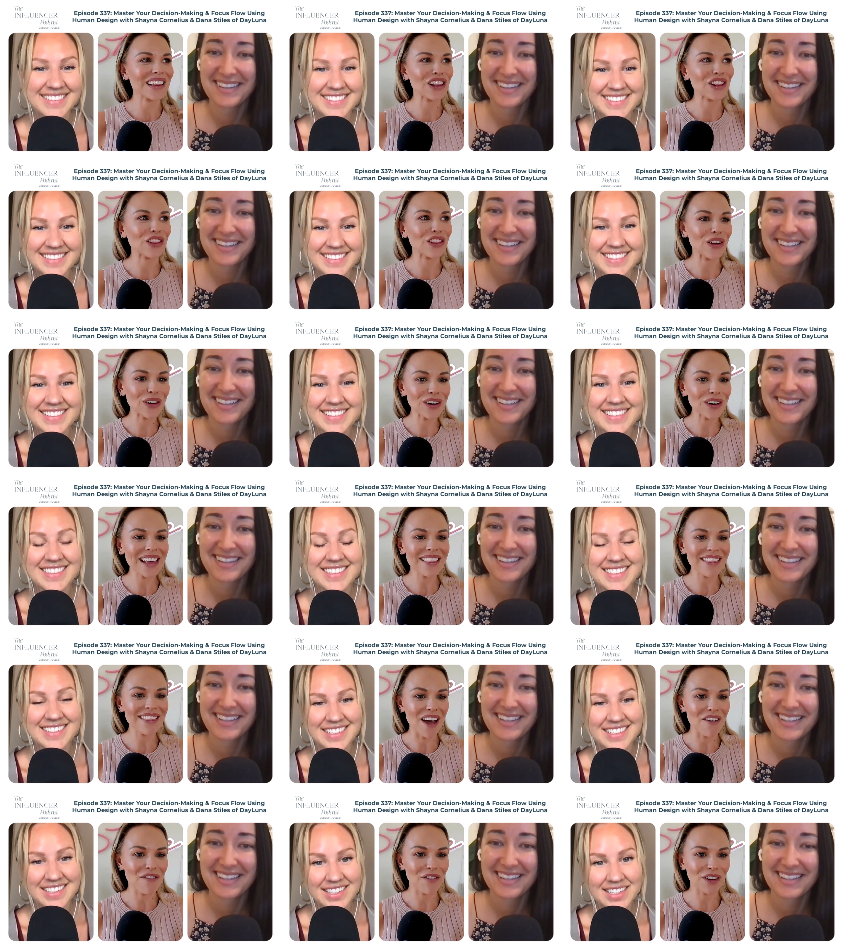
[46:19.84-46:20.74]
Speaker 1: learning
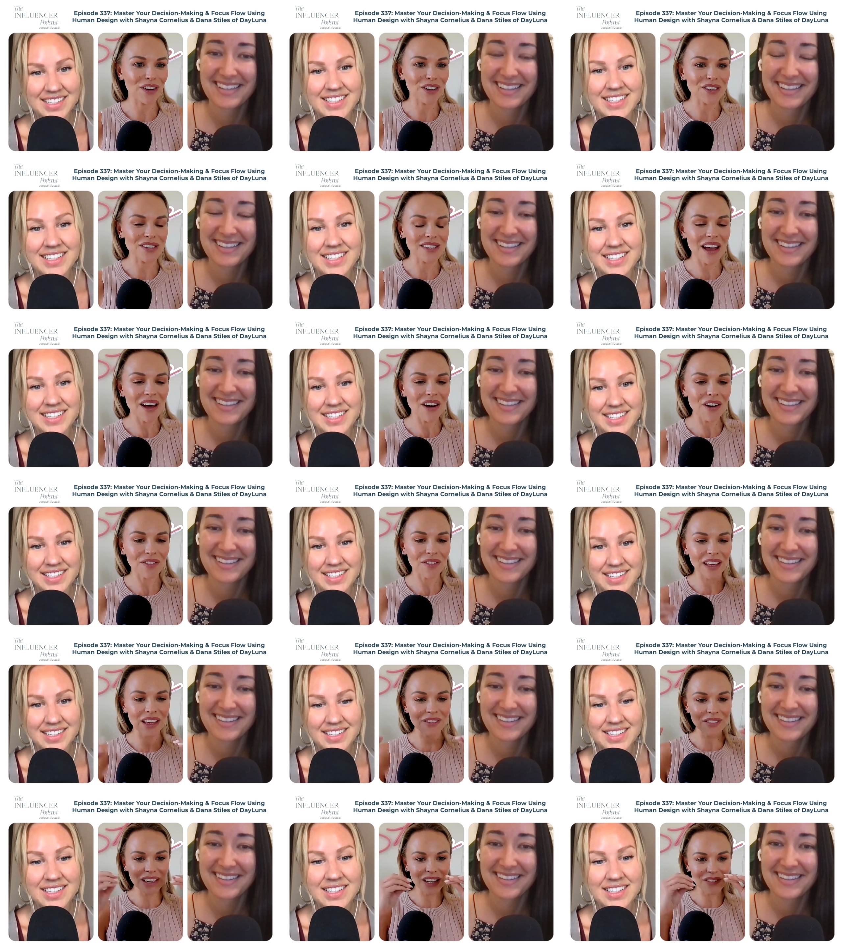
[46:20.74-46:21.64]
that for yourself,
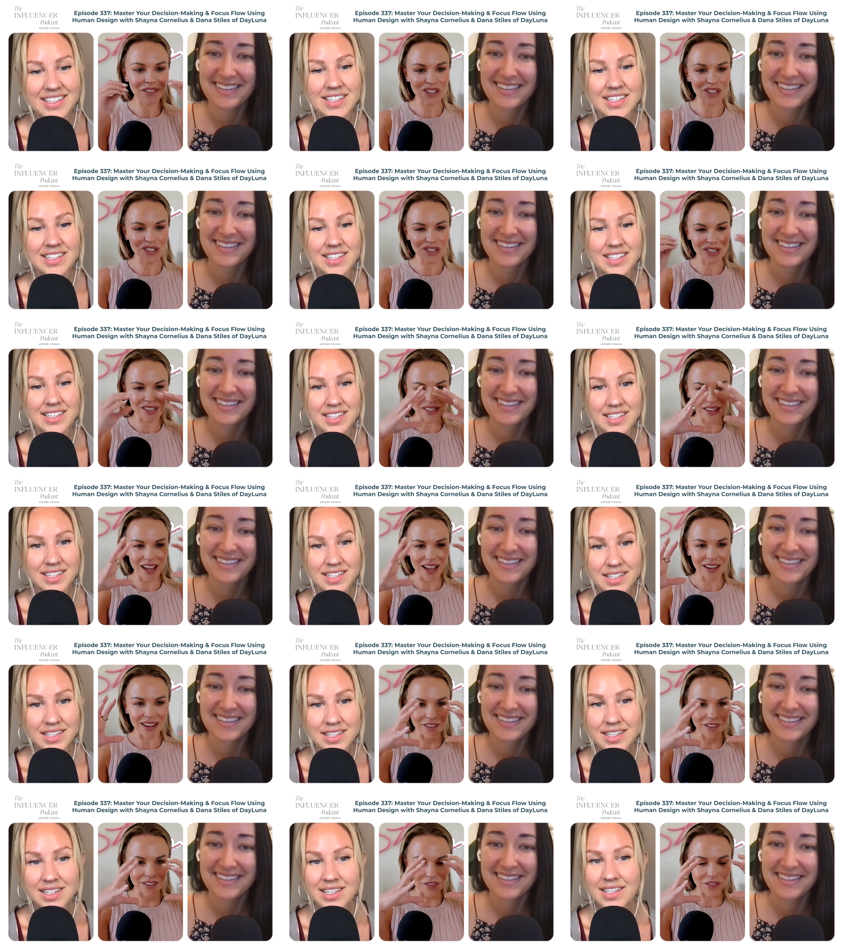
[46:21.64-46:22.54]
even if it's just kind
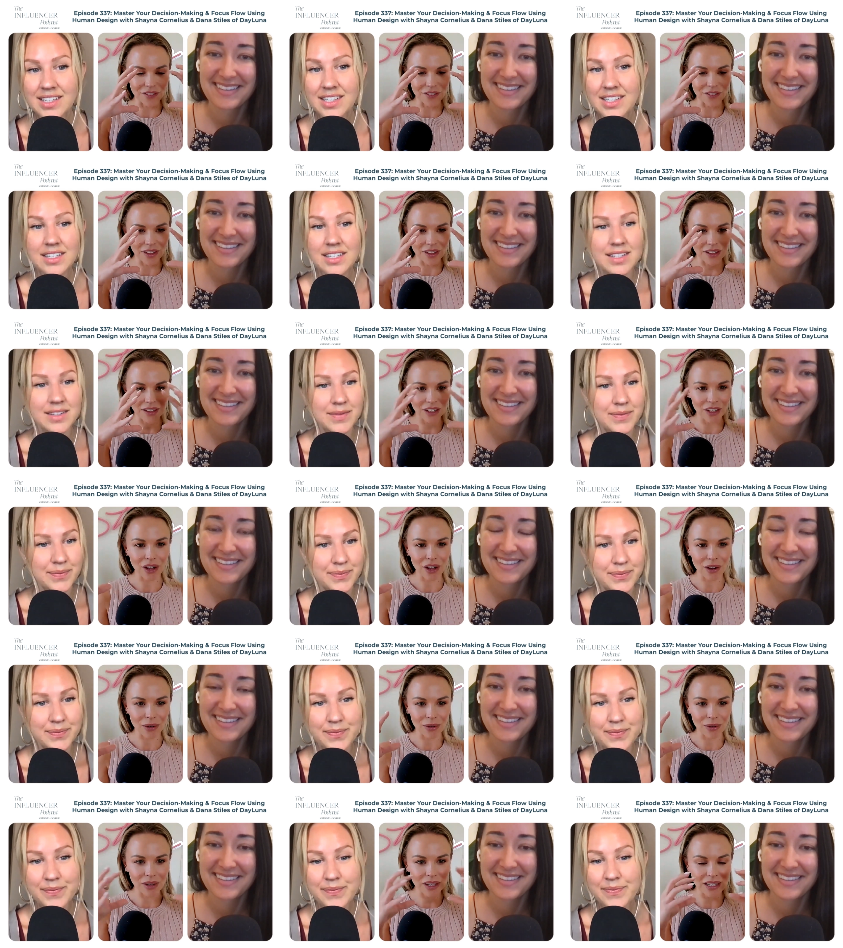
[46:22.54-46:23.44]
of, you
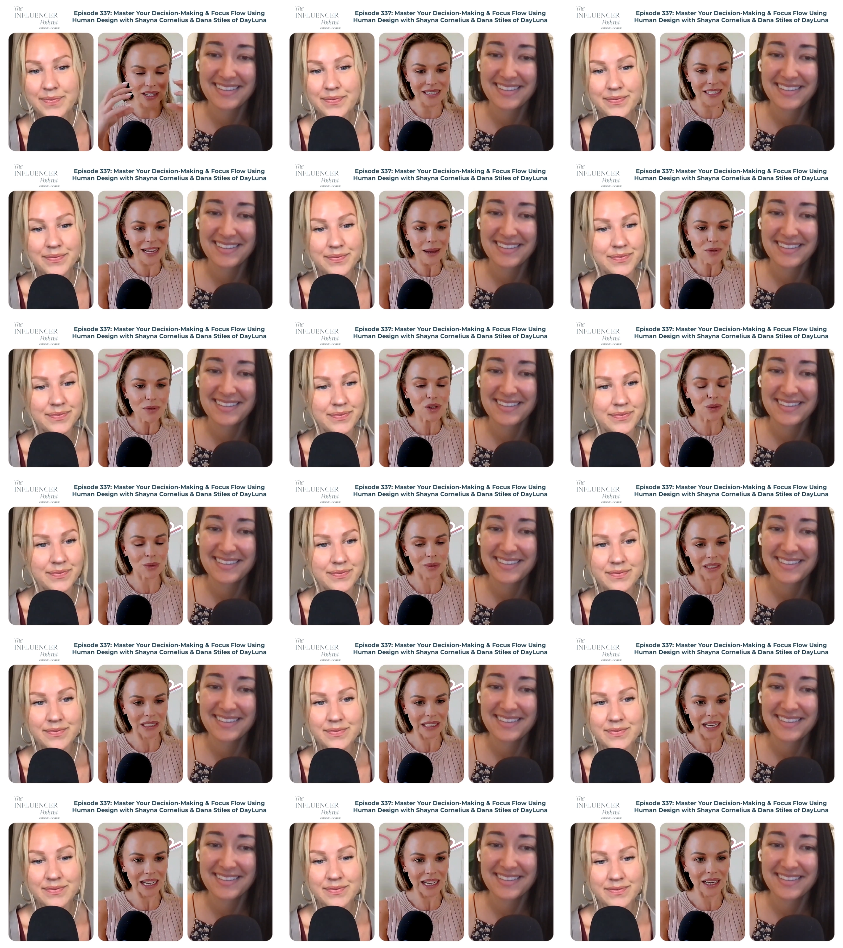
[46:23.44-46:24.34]
know,
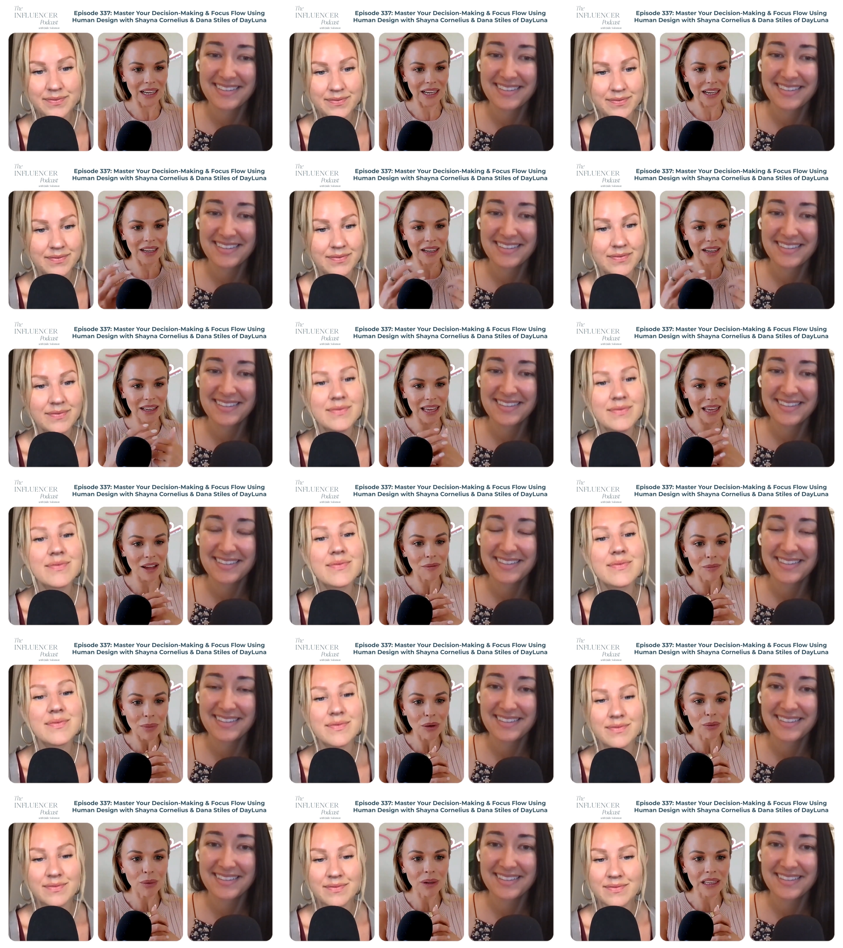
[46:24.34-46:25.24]
conceptually, can
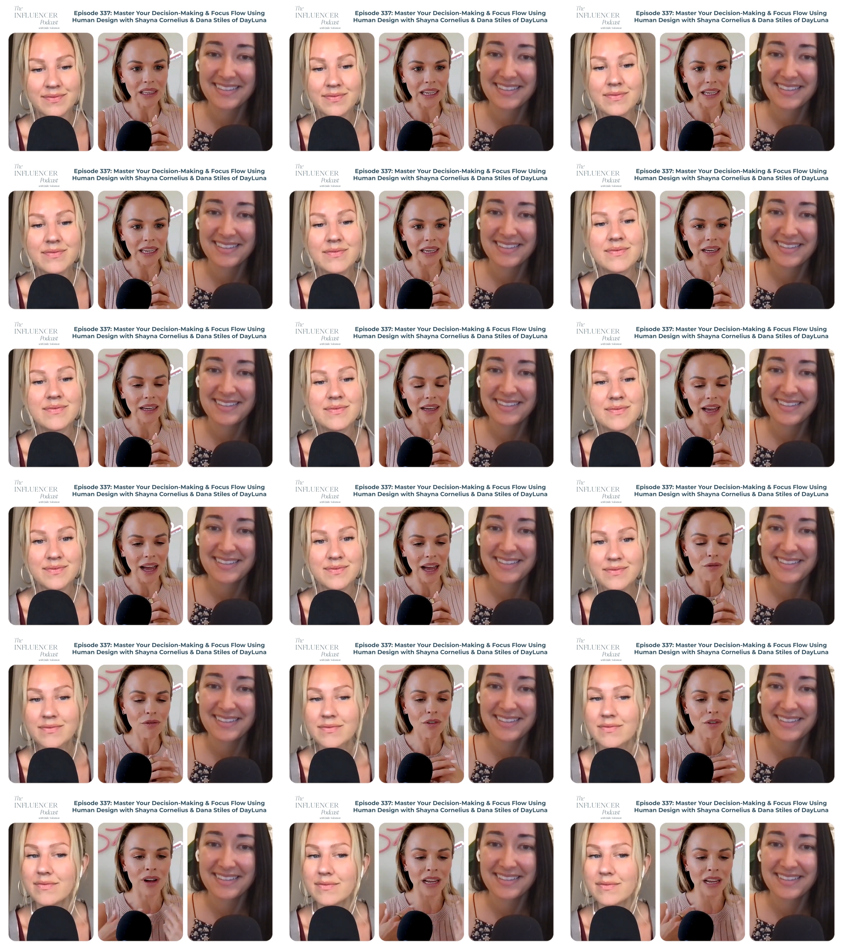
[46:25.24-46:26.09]
be really helpful.